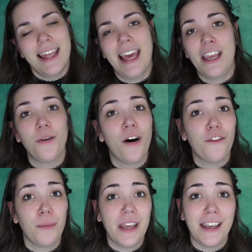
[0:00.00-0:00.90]
Thank you all
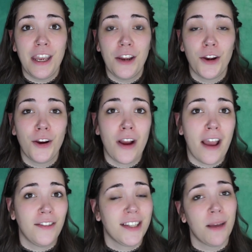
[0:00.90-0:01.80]
for being here.
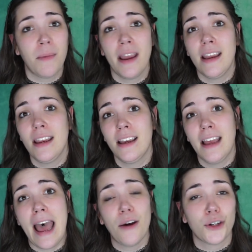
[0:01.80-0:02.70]
I've said my
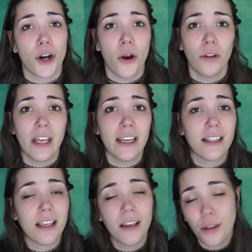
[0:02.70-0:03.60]
outro like
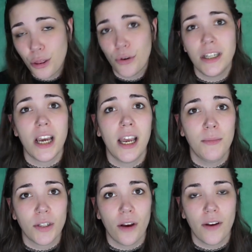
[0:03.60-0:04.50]
three
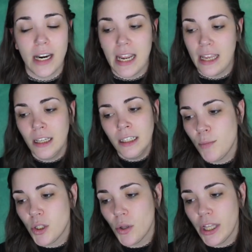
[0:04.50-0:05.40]
times already, um,
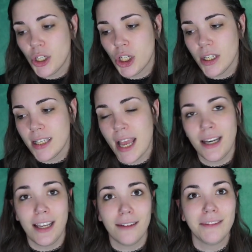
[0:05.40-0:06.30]
so let's just
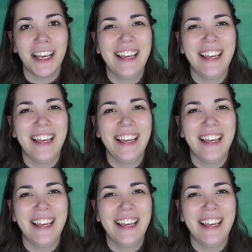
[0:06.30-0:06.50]
end it.